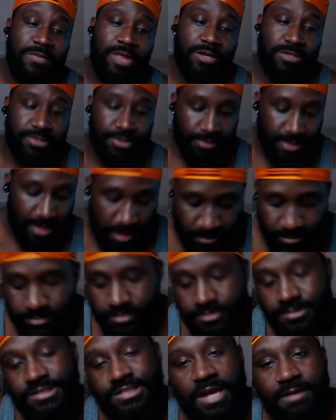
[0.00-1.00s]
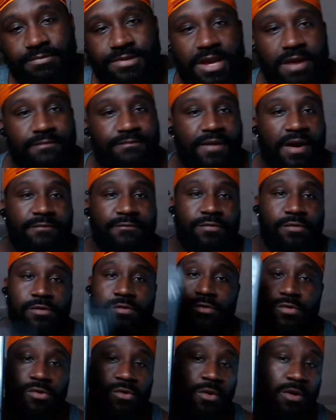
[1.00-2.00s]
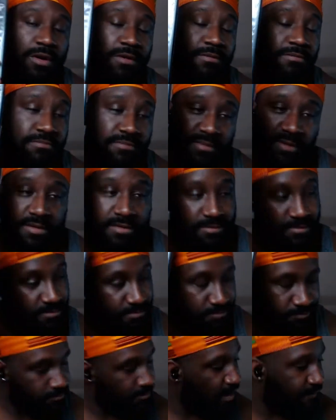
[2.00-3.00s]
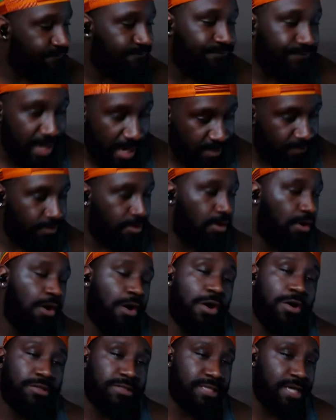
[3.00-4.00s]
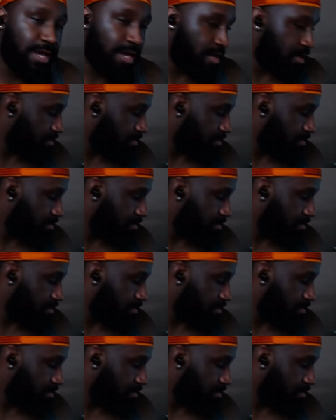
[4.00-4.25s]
So yep, Def Jam Fight for New York, my favorite all time.